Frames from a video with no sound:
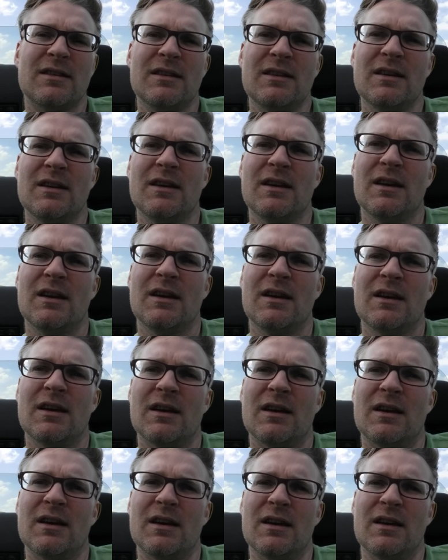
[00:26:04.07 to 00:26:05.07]

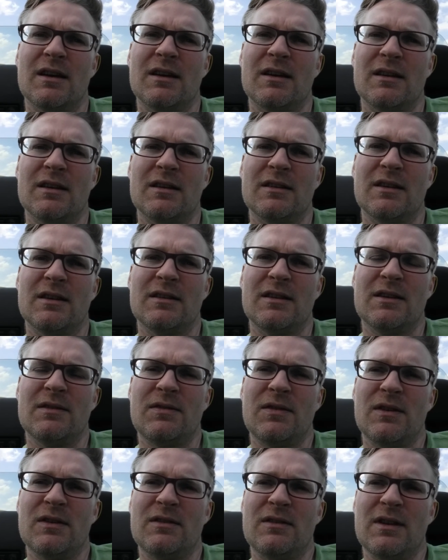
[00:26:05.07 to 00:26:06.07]
The
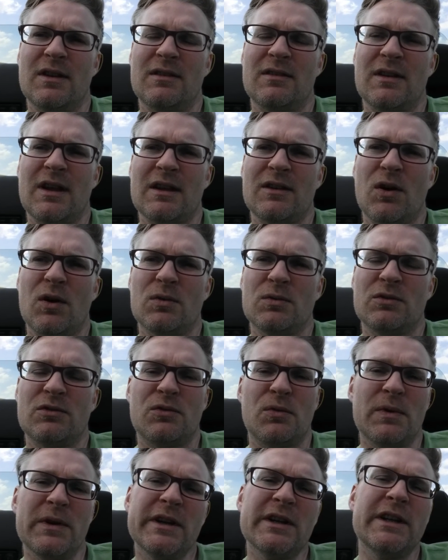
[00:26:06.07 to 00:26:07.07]
difference is that owners
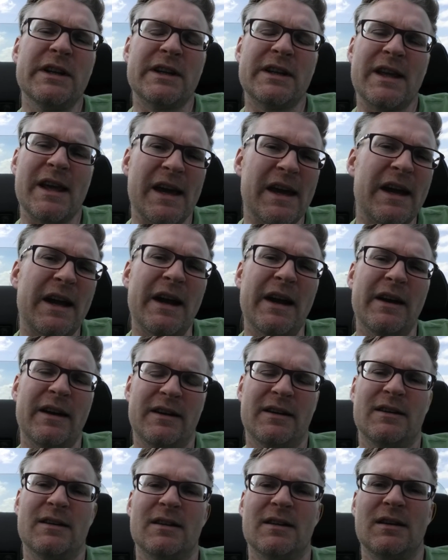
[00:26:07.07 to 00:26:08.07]
really care.
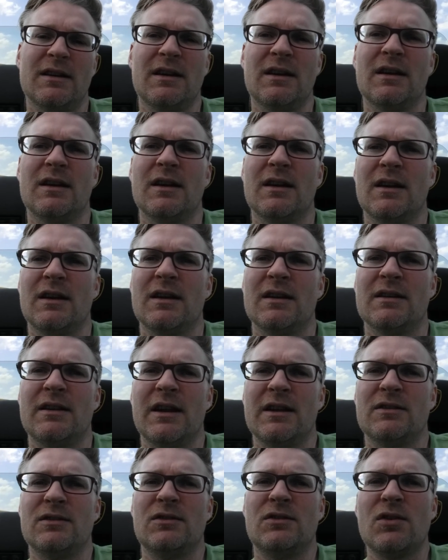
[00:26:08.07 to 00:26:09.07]

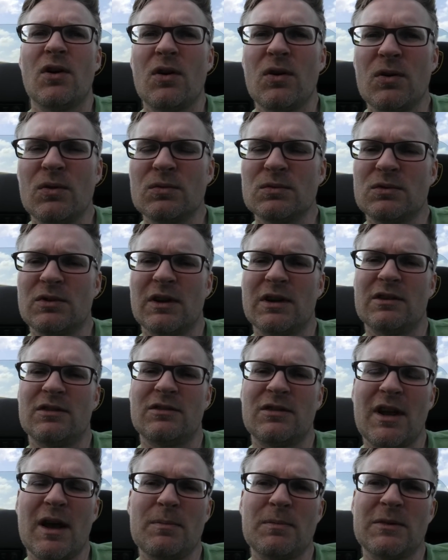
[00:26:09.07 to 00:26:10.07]
They don't
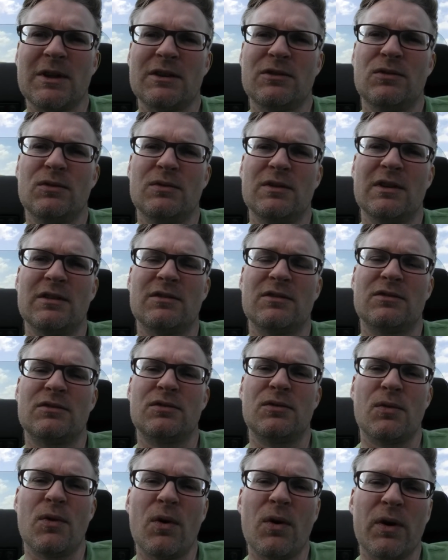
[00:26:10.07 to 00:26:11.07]
accept that you
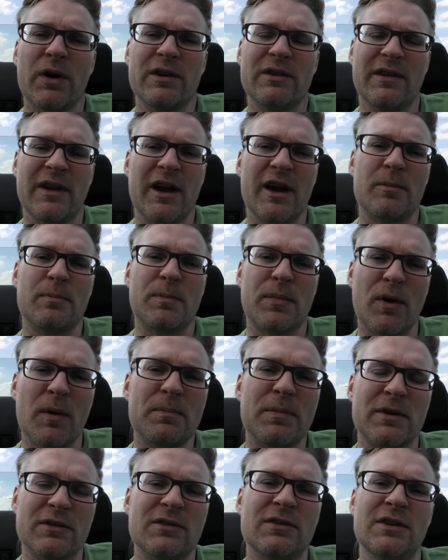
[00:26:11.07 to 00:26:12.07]
destroy their
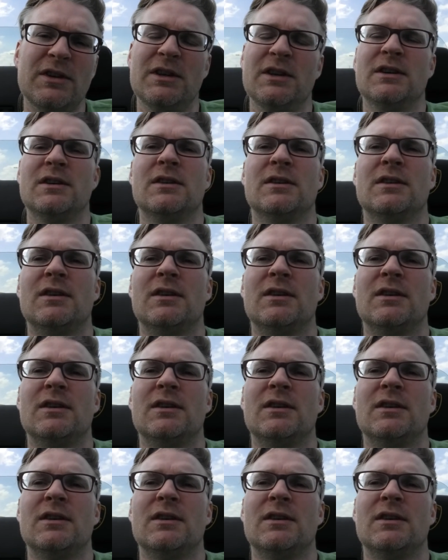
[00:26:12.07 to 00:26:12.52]
property.